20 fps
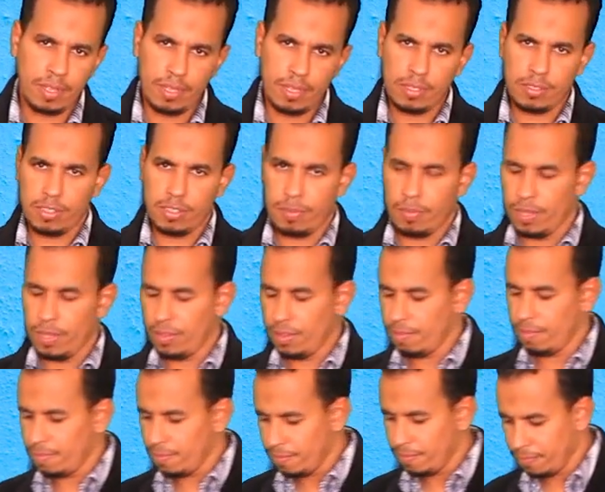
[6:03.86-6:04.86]
Let's repeat
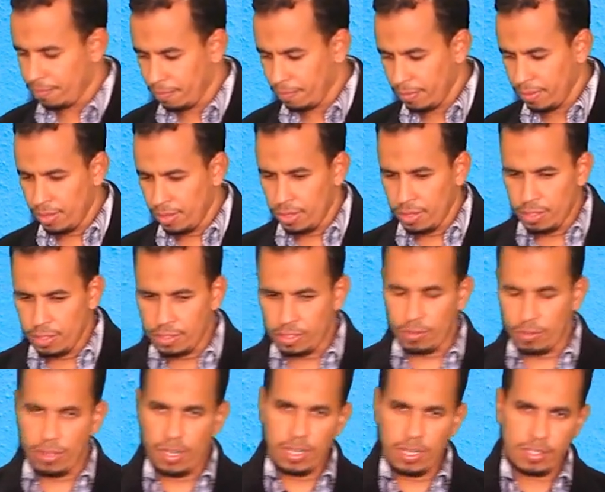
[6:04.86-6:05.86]
them.
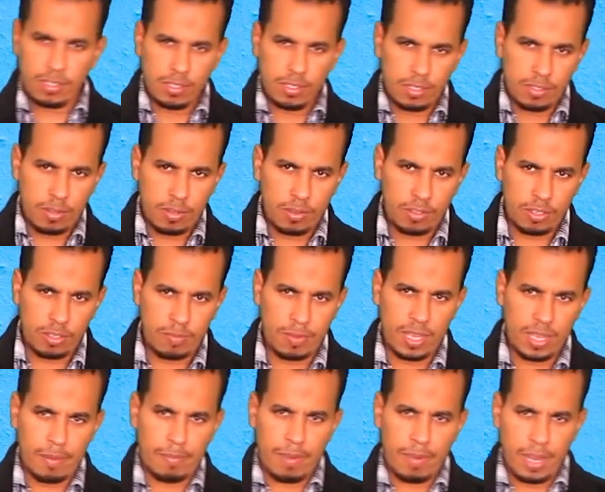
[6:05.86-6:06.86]
So the lesson is going to be
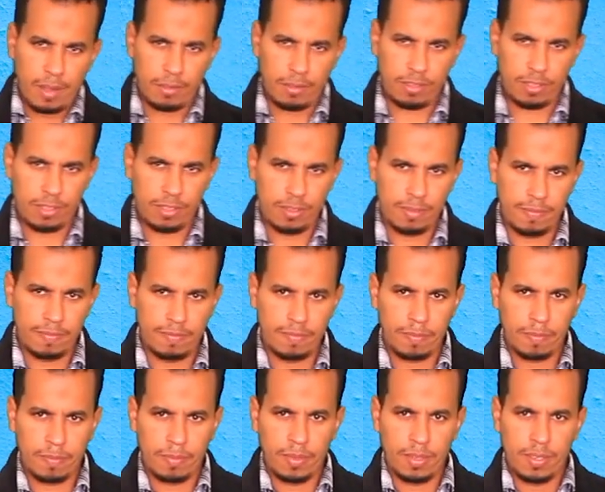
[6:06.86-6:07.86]
about
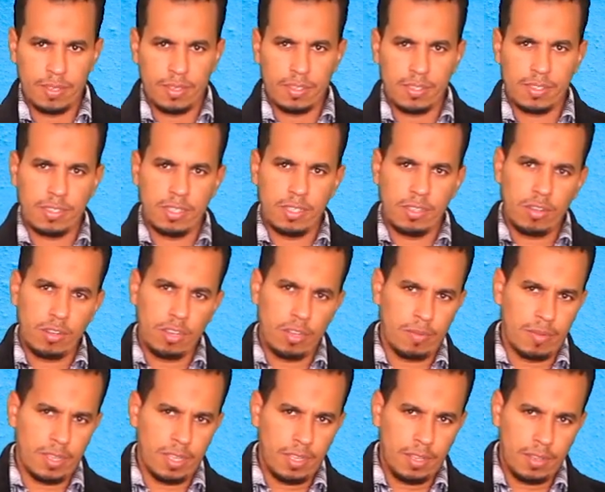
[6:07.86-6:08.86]

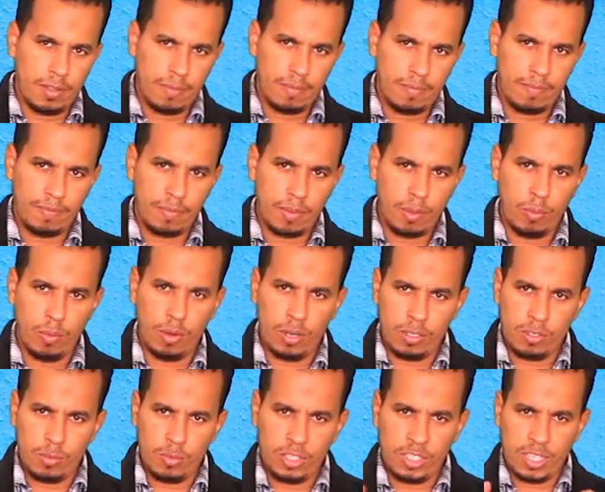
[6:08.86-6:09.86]
synonymy,
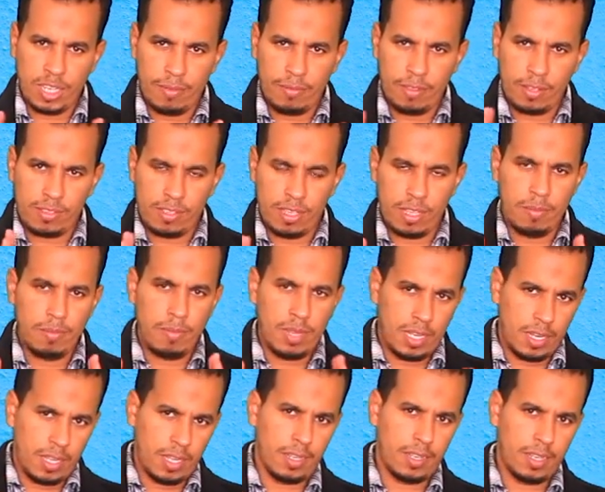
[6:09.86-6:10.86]
words which have the same
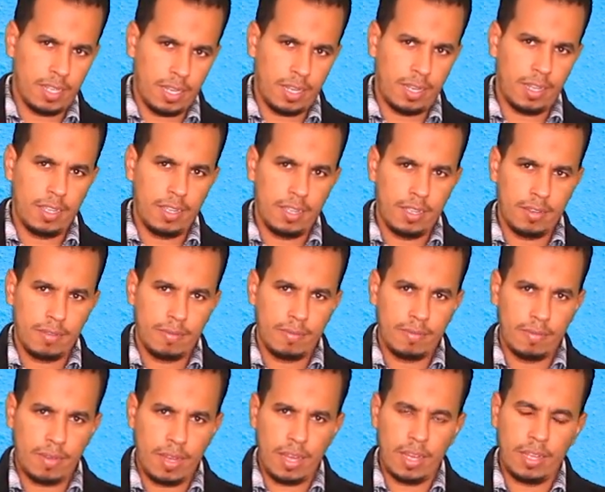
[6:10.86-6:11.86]
meaning nearly.
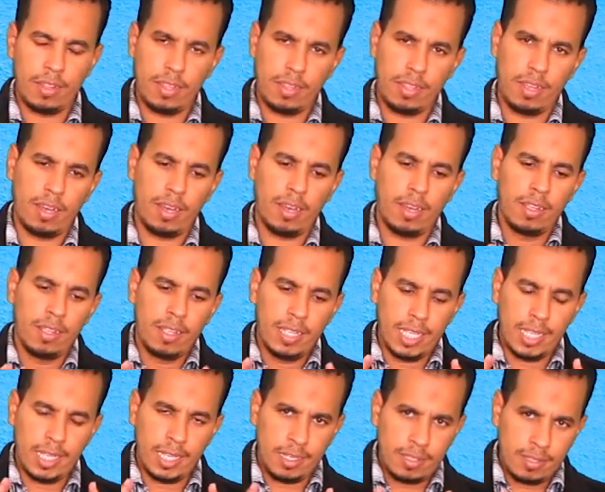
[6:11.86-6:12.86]
Either they are
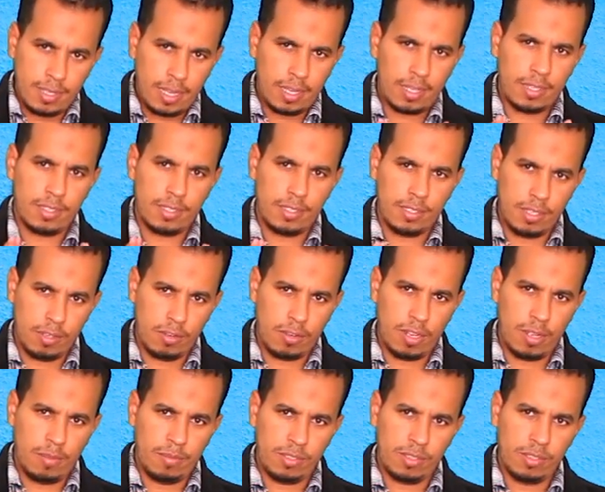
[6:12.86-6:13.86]
exact
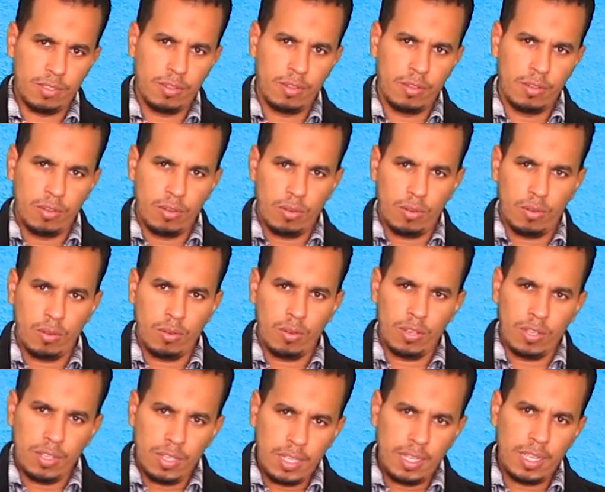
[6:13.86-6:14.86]
synonyms or
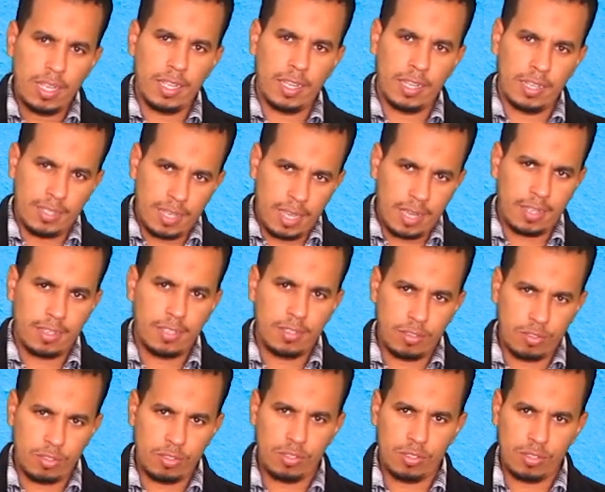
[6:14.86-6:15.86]
near exact
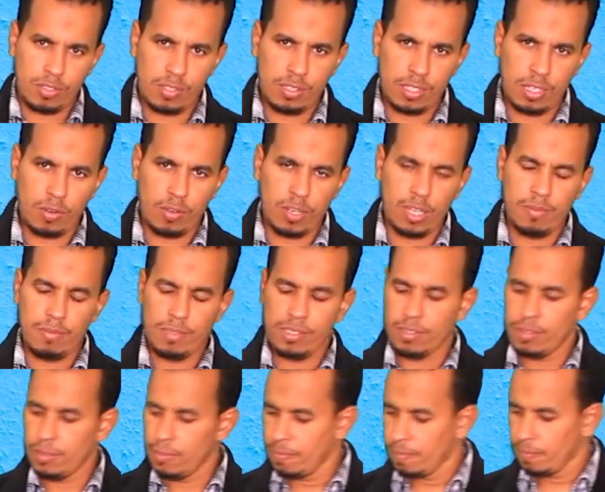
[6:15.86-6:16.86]

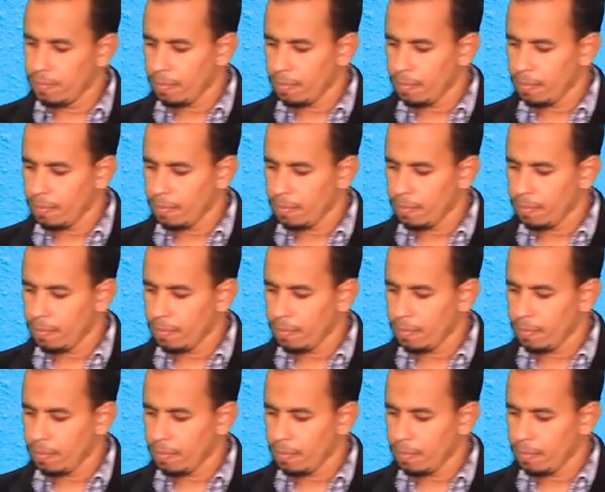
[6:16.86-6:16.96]
synonyms.